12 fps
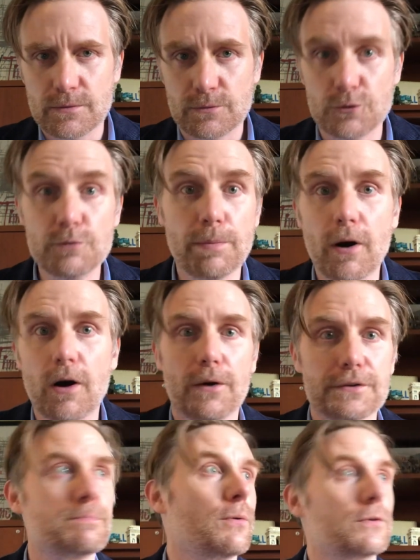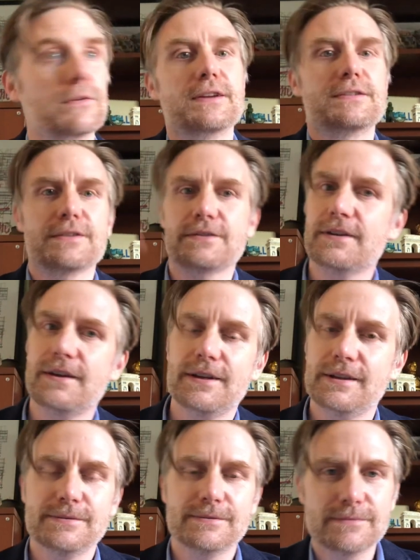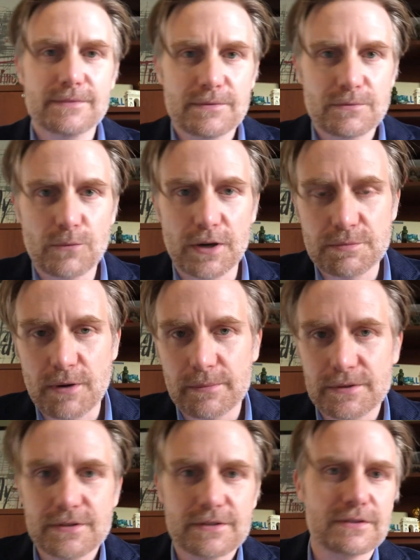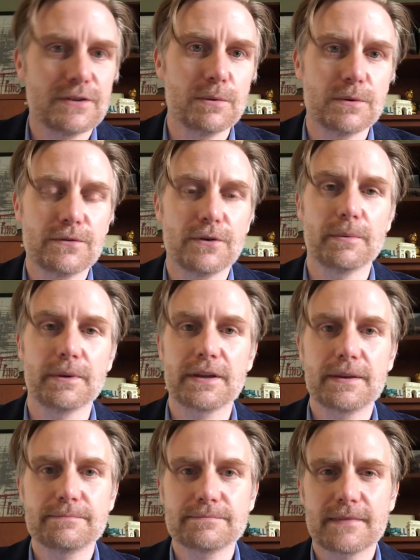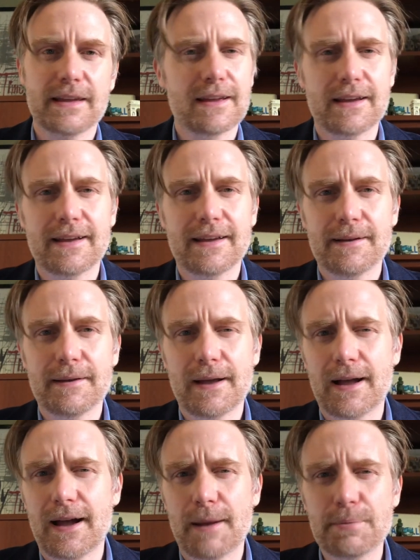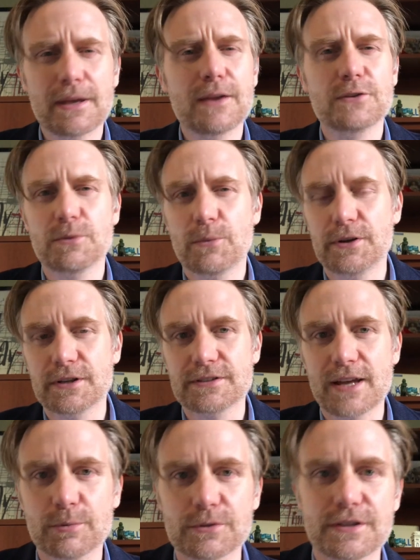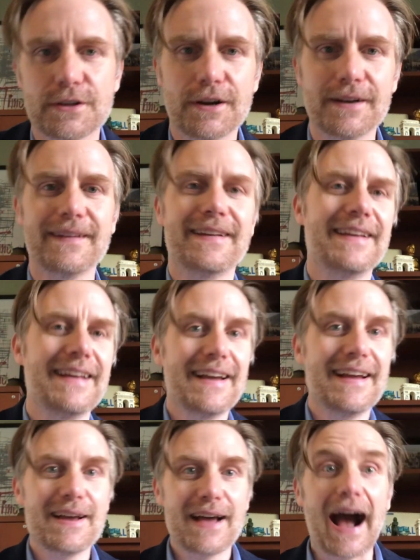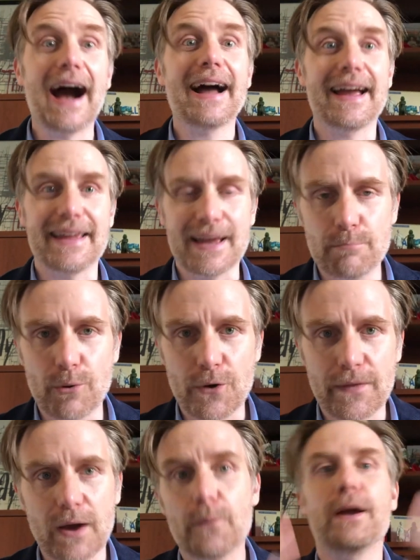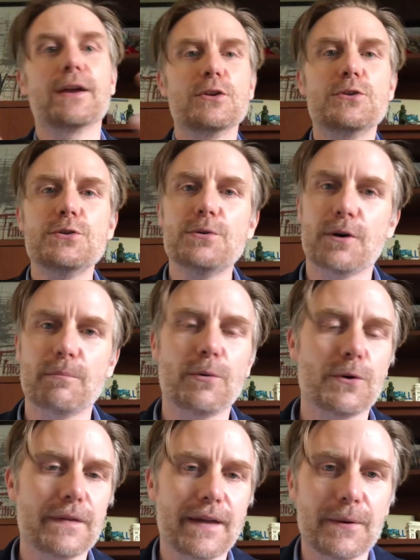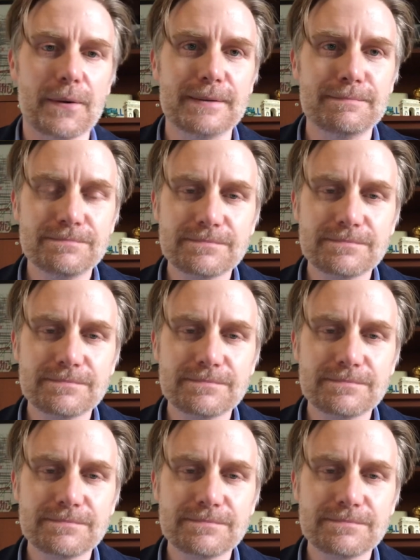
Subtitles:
RuPaul is born racist, white supremacist, and homophobic. I'm picking some weird examples here. I am born that way. You are born that way.